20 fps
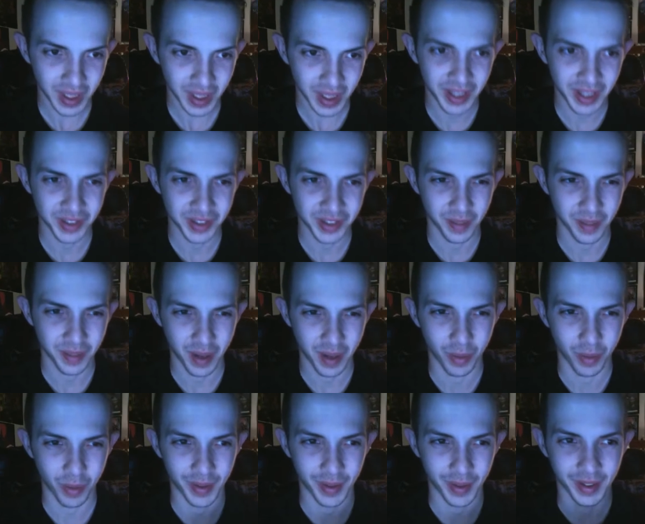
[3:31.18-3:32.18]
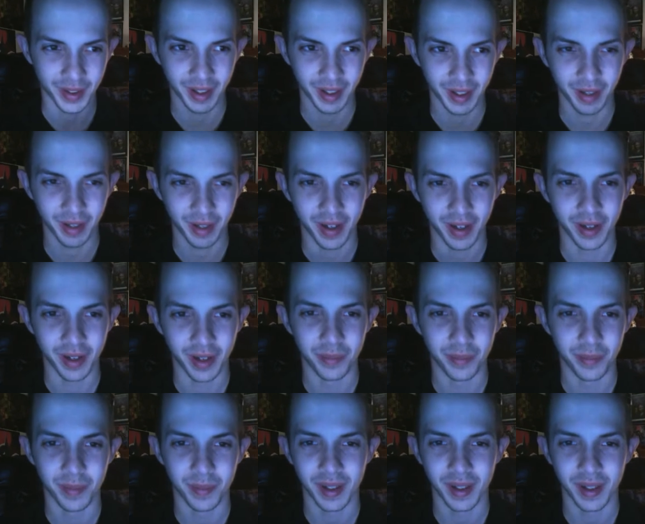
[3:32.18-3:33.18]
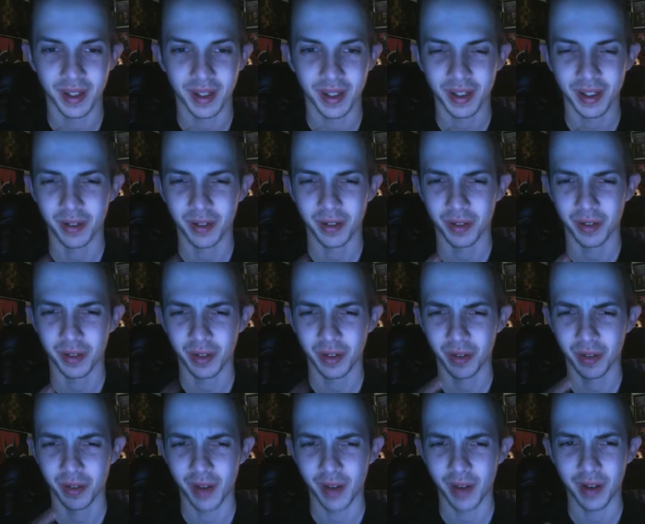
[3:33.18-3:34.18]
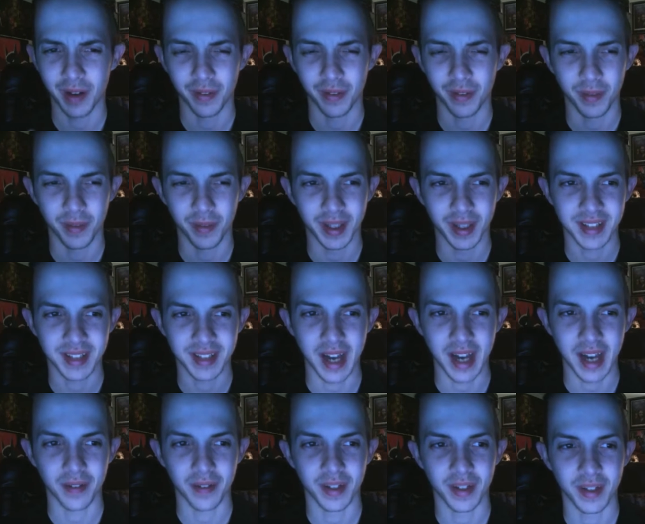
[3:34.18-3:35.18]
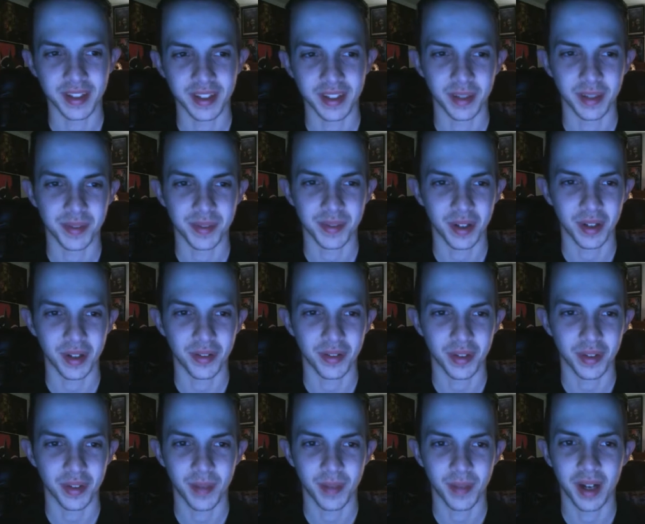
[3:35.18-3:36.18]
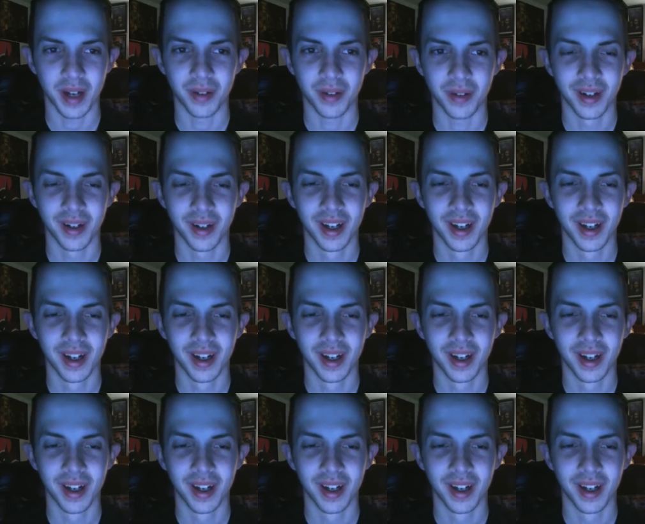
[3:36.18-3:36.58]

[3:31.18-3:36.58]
I'm kind of worried they're gonna go to the route of him like sacrificing himself somehow,